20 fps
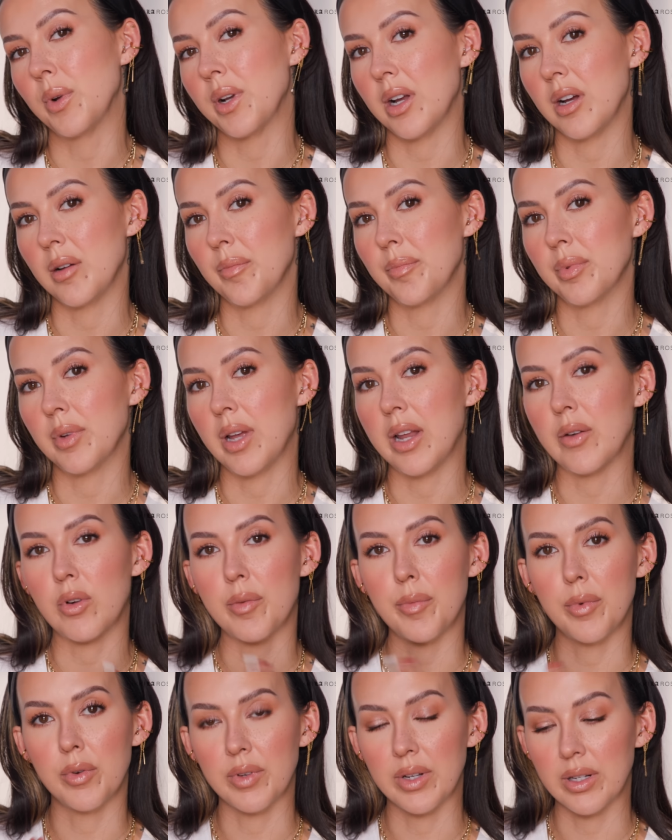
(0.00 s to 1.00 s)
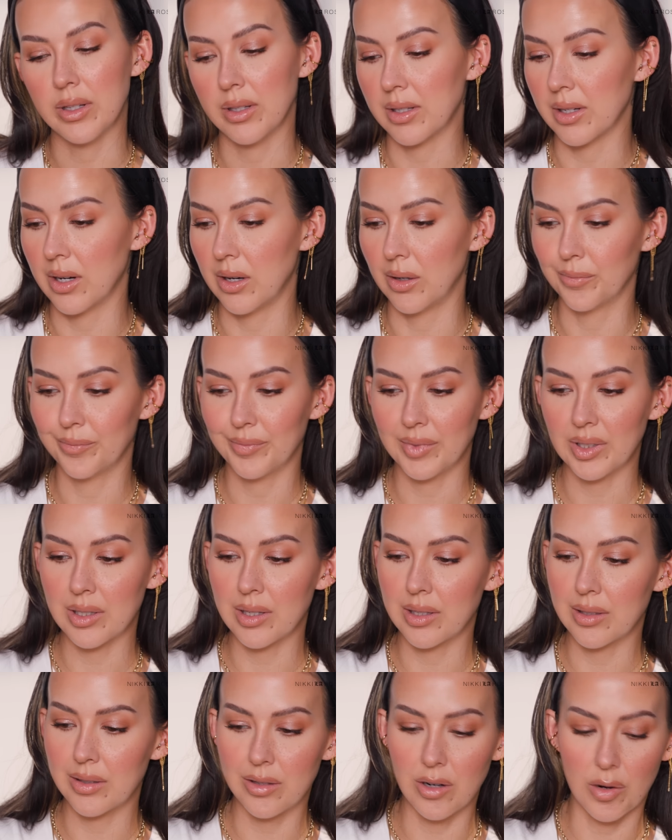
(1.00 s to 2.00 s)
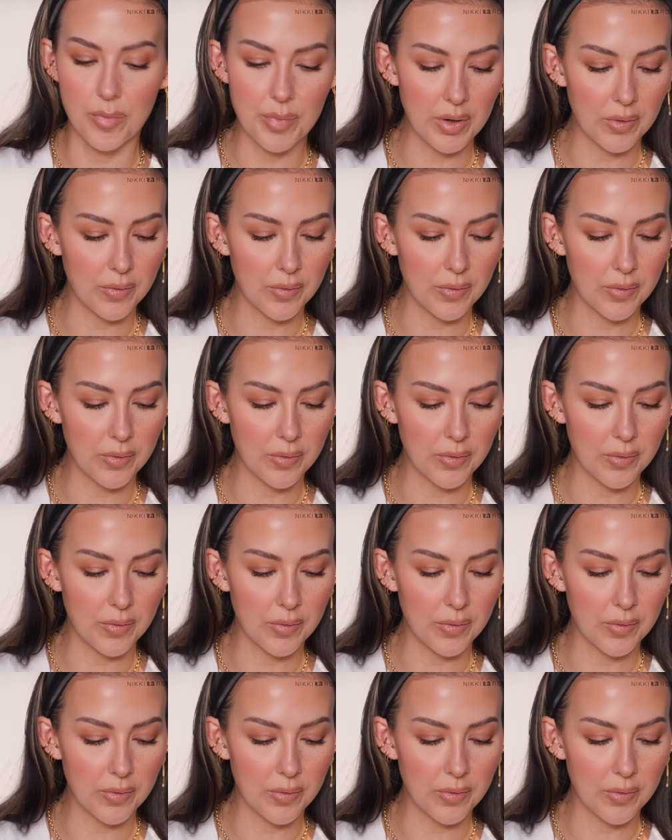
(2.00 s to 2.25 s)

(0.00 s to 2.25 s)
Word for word: one up and remove it. So don't be